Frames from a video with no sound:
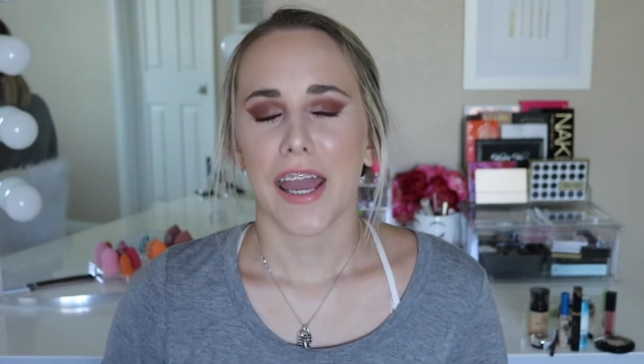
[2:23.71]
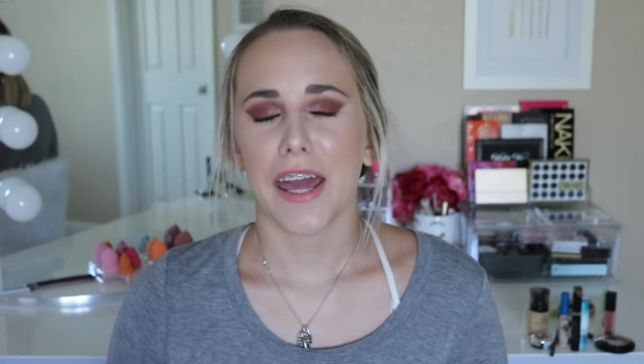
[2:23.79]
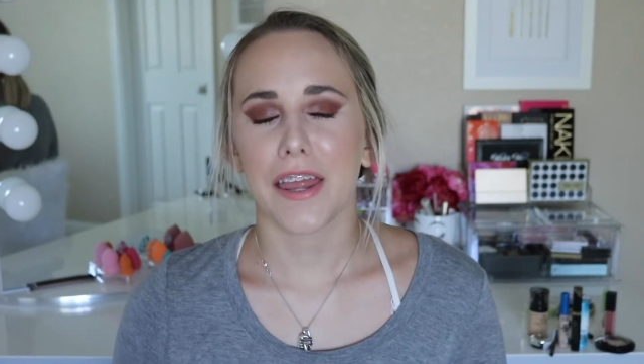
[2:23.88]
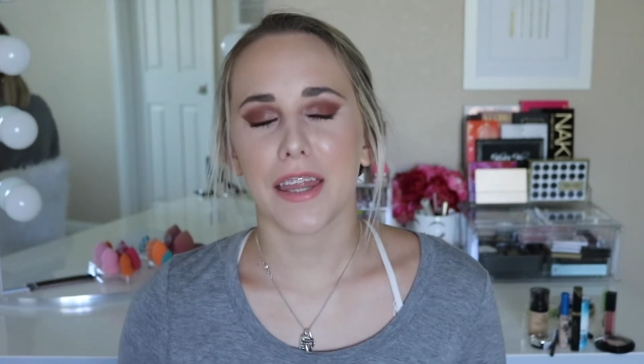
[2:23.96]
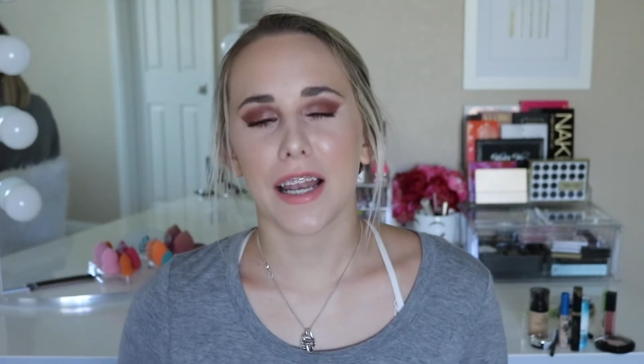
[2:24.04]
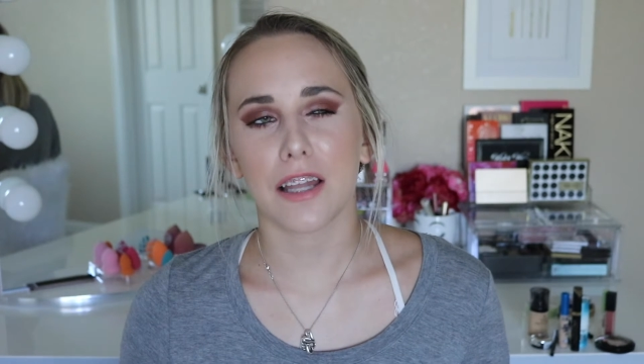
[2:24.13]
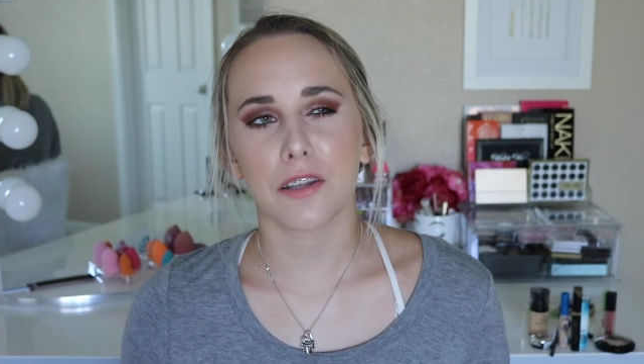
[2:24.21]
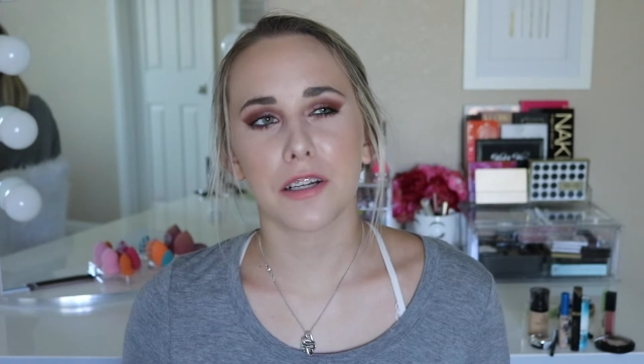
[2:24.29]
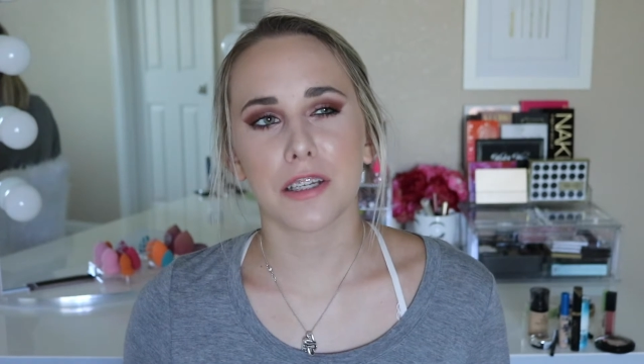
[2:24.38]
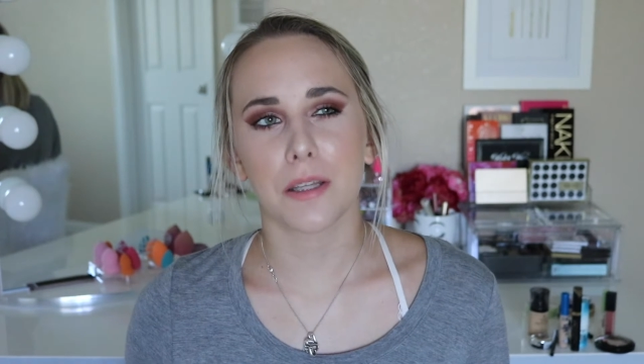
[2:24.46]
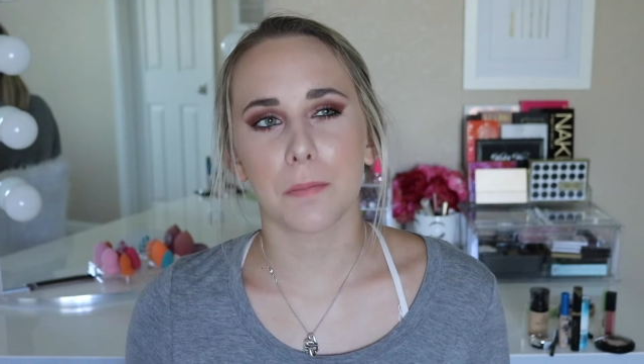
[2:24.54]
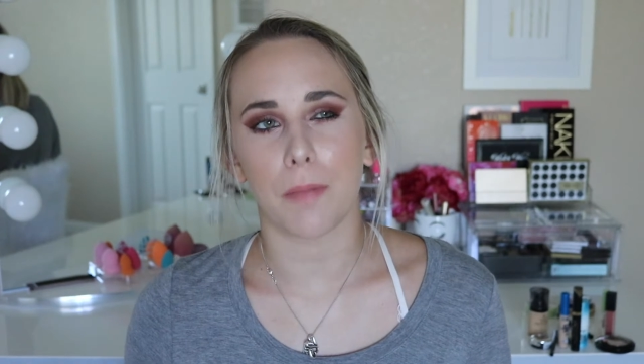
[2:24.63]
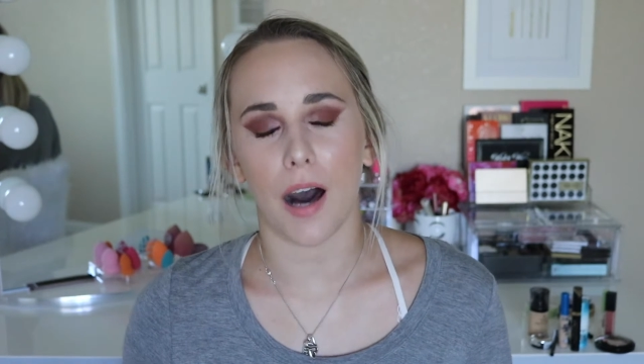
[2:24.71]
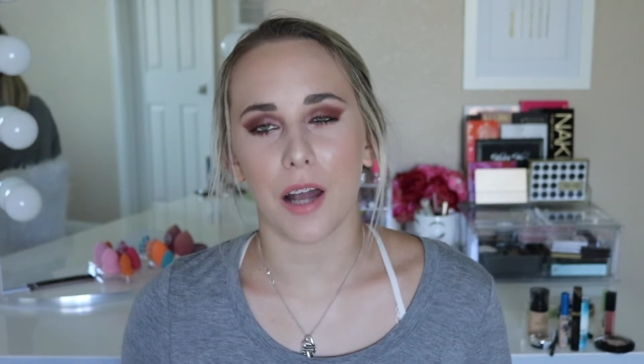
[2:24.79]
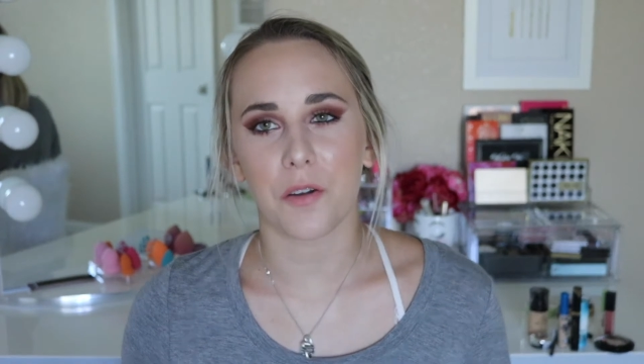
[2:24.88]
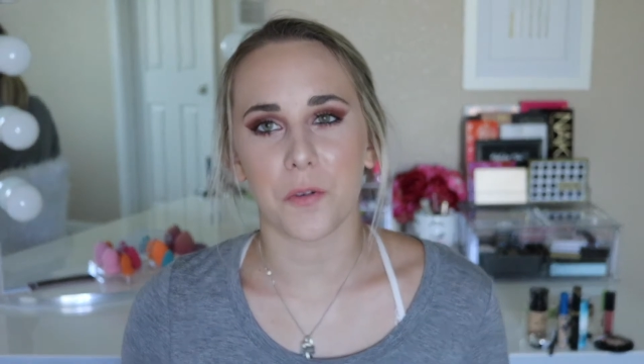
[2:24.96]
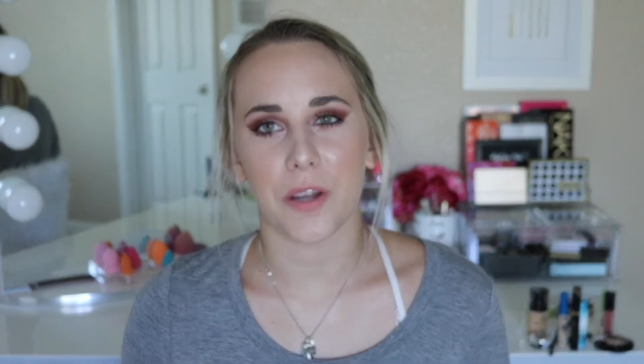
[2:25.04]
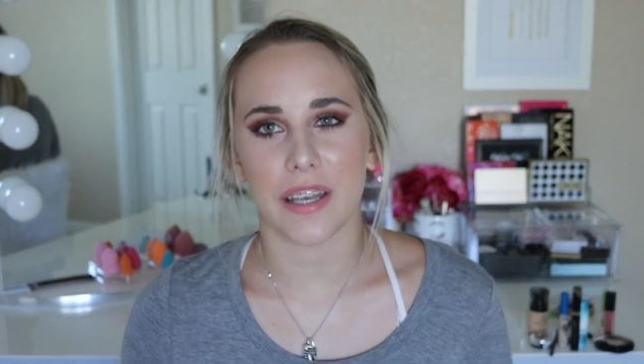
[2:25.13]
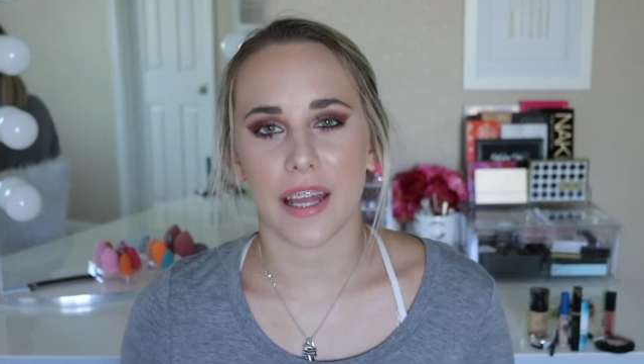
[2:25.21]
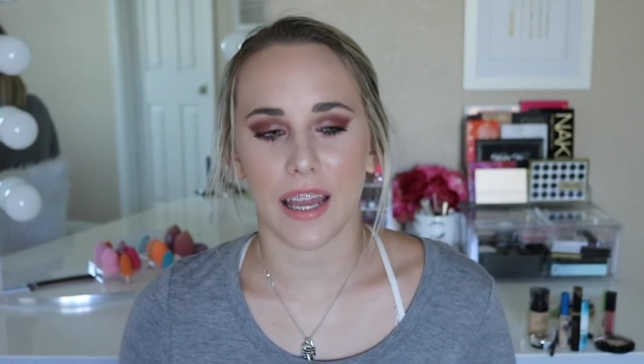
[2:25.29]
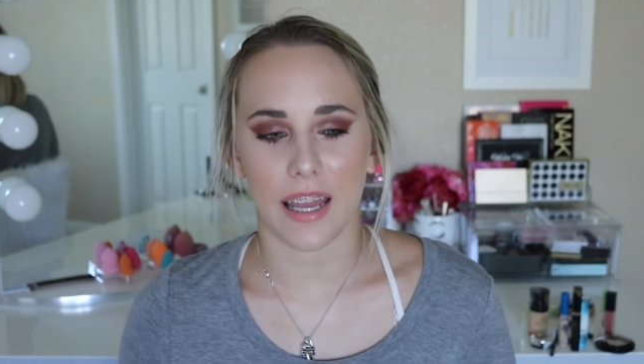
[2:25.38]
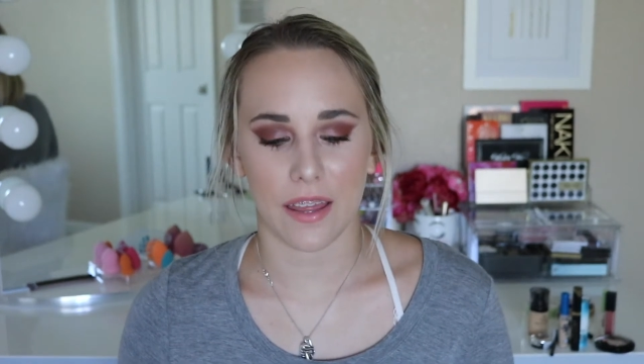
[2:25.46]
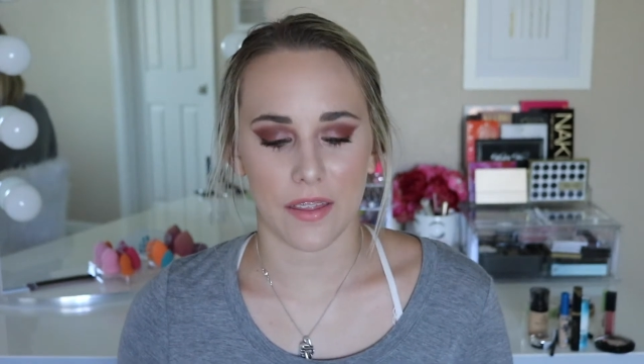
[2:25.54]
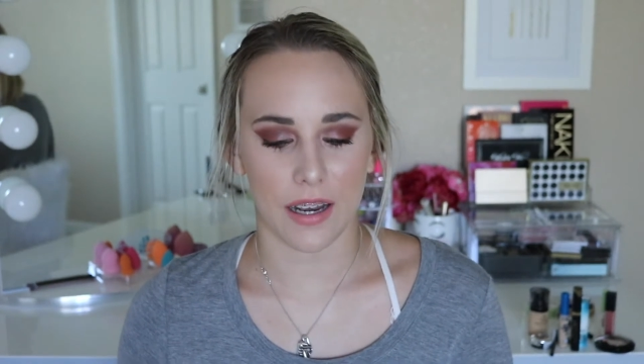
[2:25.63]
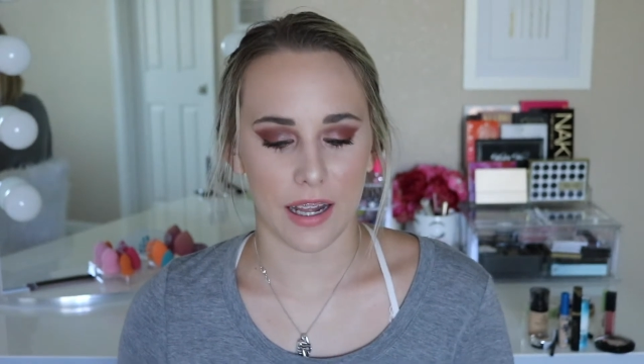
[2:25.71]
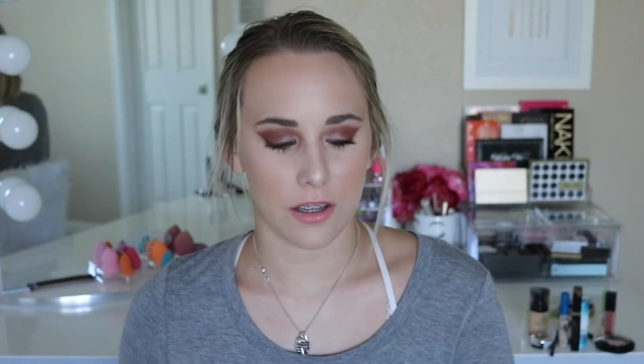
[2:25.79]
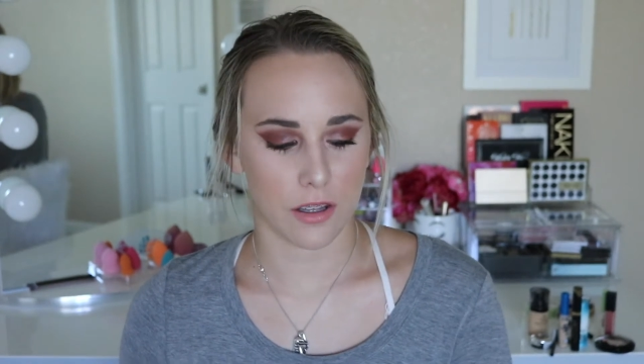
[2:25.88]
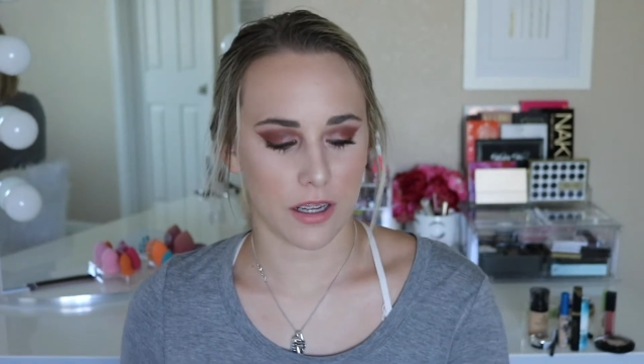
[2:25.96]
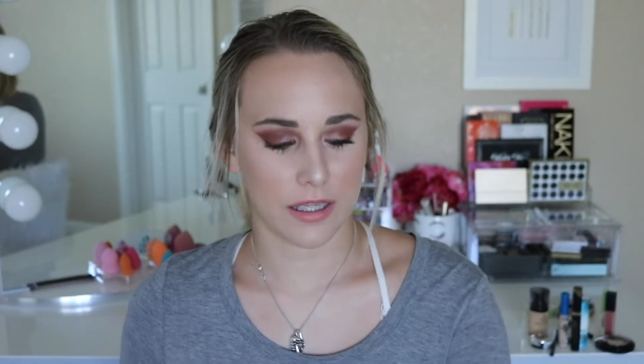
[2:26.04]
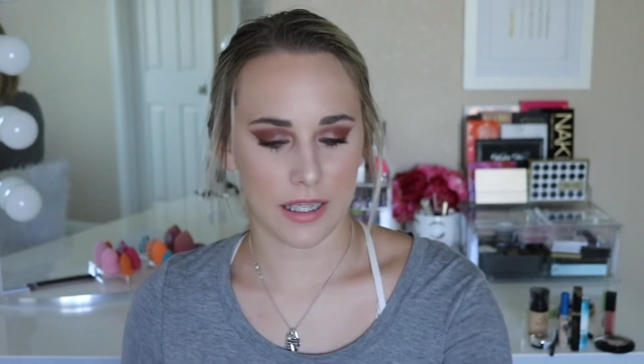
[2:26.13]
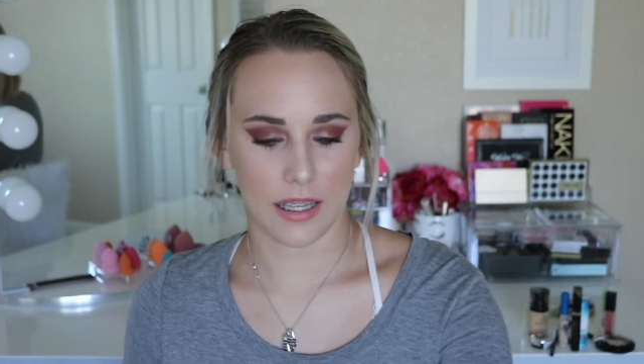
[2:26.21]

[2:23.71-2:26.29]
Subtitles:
And then I looked at the bottle one day and then I looked